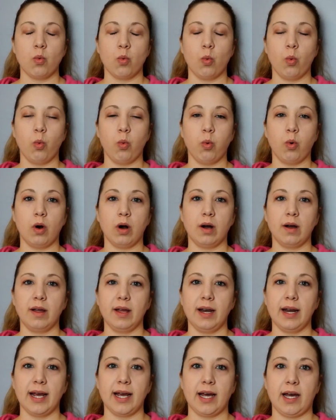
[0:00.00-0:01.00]

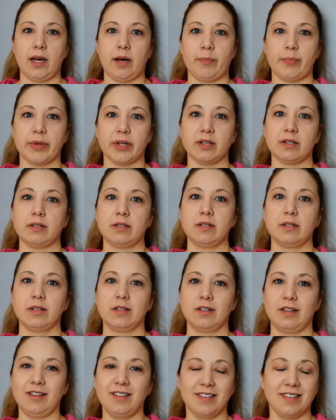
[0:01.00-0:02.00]
What happened?
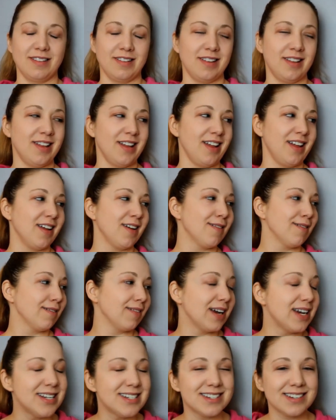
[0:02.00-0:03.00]

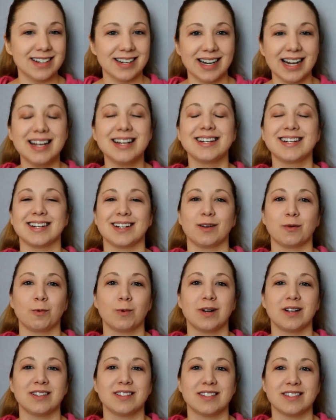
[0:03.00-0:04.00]
Ranger Nation,
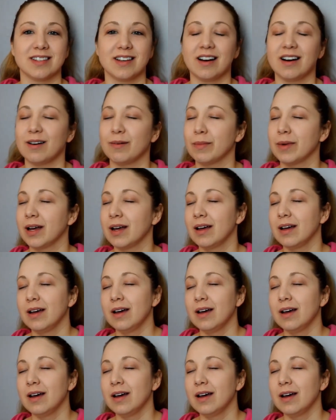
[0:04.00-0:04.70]
what's up?